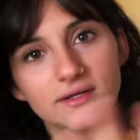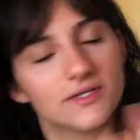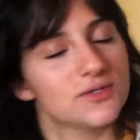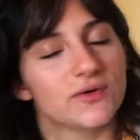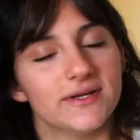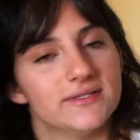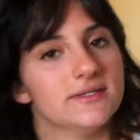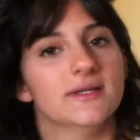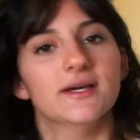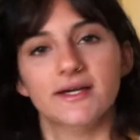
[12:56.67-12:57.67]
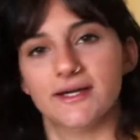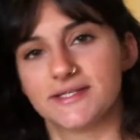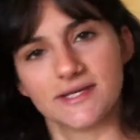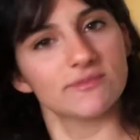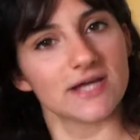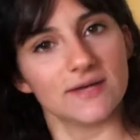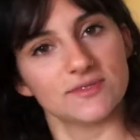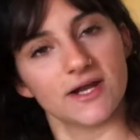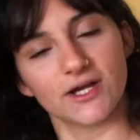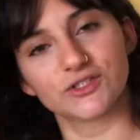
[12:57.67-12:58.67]
It's crazy, and
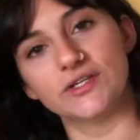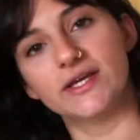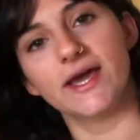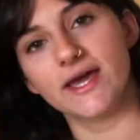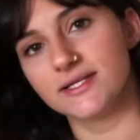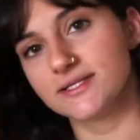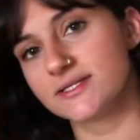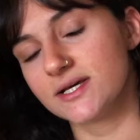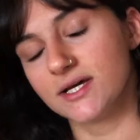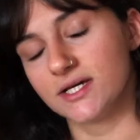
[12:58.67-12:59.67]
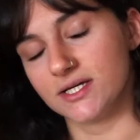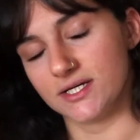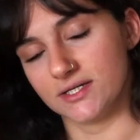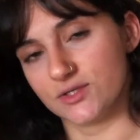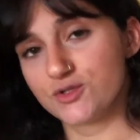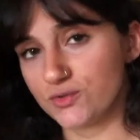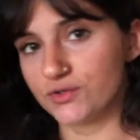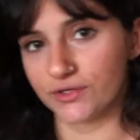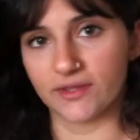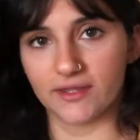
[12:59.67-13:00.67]
sometimes it actually ends
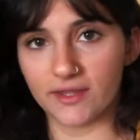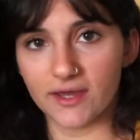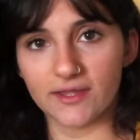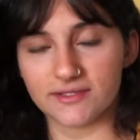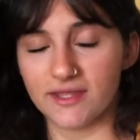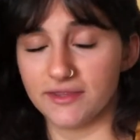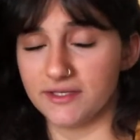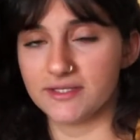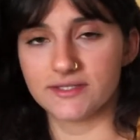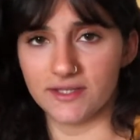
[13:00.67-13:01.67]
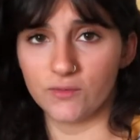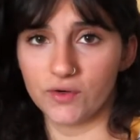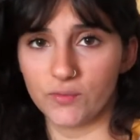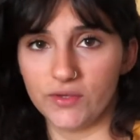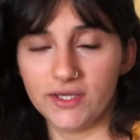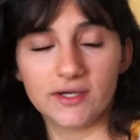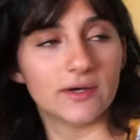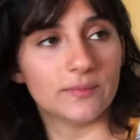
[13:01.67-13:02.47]
sooner than 1 week.